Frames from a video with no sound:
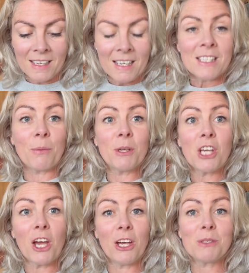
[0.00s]
So in
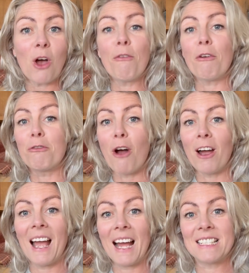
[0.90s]
terms of
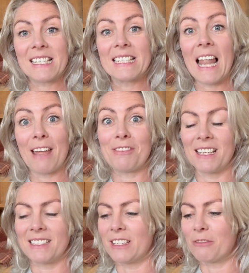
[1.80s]
right-handed and
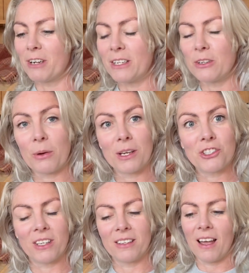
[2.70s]
left-handed, a really good
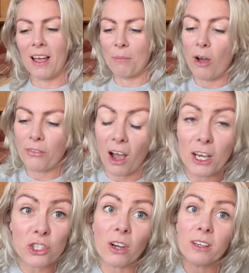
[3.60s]
question that I
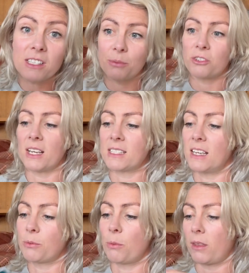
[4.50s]
tried to address
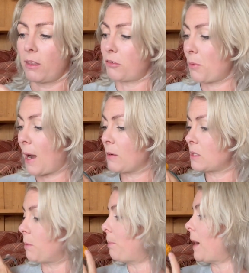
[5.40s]
as we went
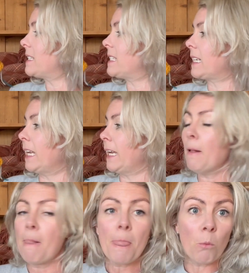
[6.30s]
throughout. But basically,
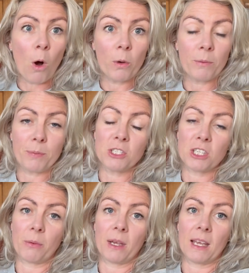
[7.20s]
what we've been
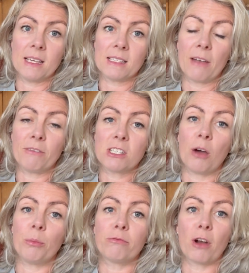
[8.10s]
doing is every
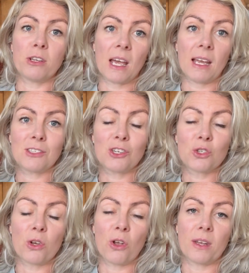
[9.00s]
time we rotate to
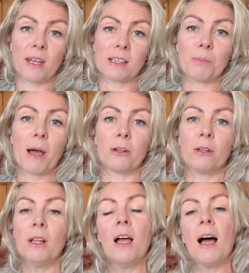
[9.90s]
join on the next
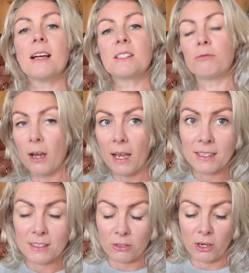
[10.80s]
panel, as a
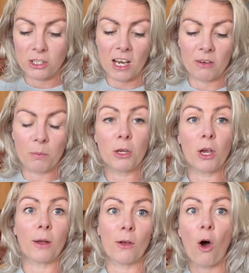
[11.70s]
right-handed crochet, we've been
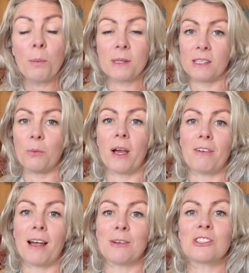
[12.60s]
going the opposite way
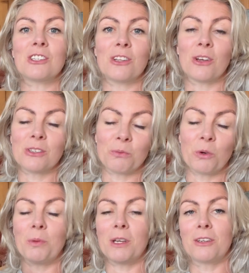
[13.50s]
round to those that
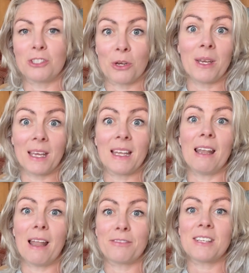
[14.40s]
would be doing it
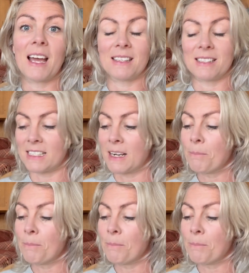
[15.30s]
left-handed.